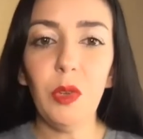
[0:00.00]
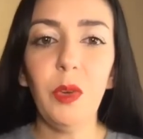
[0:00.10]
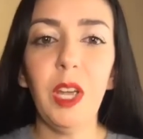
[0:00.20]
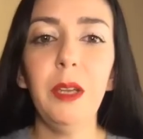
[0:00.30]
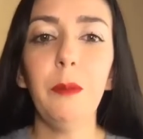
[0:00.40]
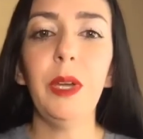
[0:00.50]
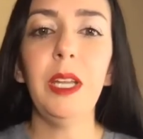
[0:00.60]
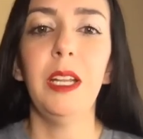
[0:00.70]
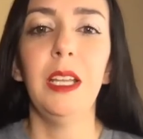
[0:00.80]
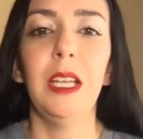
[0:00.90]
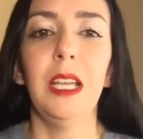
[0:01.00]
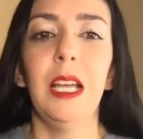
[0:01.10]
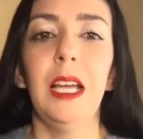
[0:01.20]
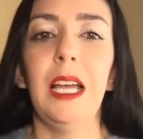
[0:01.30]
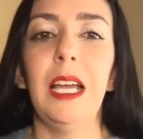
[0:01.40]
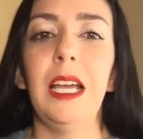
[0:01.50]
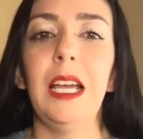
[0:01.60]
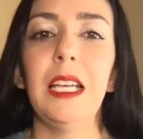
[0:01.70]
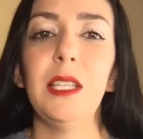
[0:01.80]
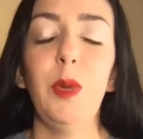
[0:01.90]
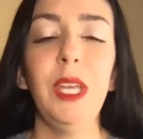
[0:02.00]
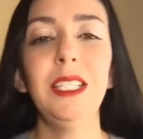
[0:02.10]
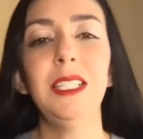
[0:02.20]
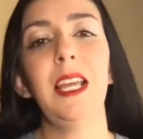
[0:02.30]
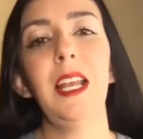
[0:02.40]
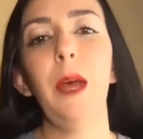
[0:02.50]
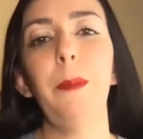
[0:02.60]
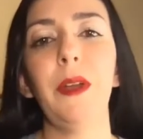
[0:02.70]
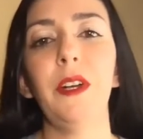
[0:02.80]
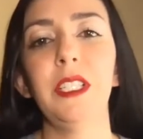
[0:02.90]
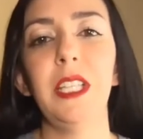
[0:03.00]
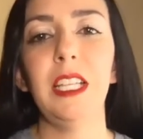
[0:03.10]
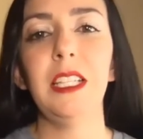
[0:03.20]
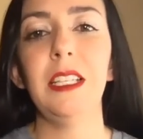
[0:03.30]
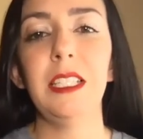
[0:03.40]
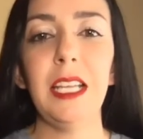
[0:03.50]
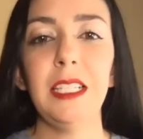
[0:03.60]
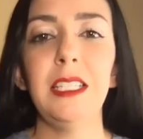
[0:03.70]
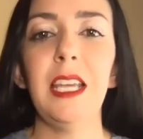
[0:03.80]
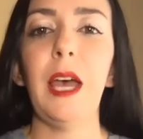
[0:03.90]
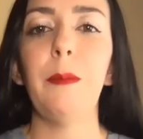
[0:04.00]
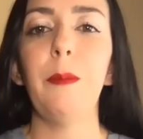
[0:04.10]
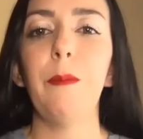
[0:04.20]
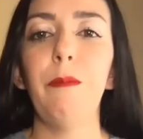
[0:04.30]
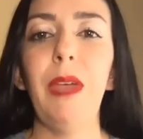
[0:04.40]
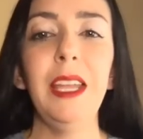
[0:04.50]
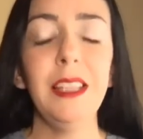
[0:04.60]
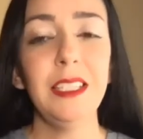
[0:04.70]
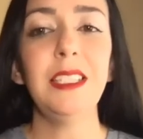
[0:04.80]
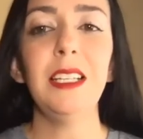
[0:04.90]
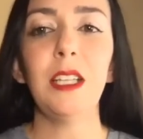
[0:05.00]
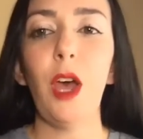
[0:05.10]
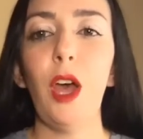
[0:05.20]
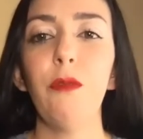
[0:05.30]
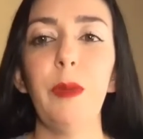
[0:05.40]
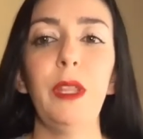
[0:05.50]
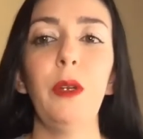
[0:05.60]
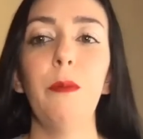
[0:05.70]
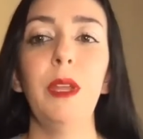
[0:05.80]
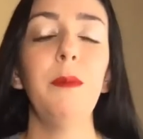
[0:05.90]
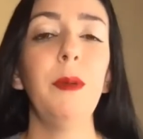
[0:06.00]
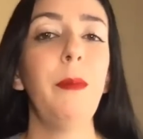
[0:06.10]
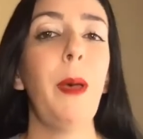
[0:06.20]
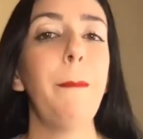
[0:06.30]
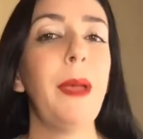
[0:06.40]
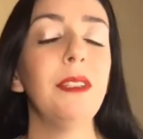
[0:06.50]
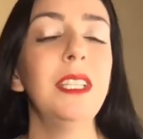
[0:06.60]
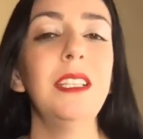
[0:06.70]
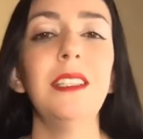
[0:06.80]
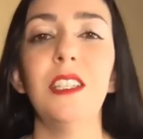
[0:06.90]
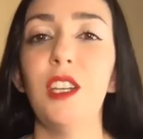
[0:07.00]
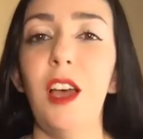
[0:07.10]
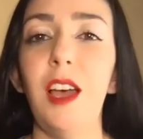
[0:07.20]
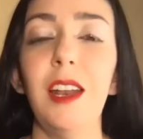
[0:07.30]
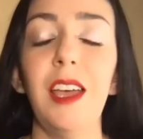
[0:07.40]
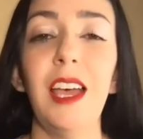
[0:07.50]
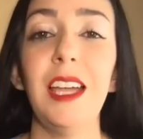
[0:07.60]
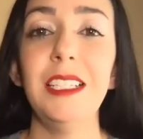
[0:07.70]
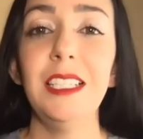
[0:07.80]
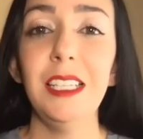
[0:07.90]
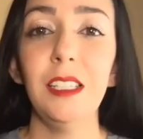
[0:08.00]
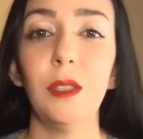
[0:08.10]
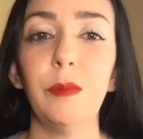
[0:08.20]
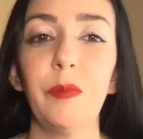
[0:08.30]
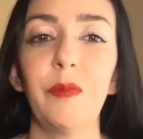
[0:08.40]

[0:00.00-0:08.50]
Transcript: Right? But as we had set up on our debts tab, paying these debts off by their minimum amounts is not ideal.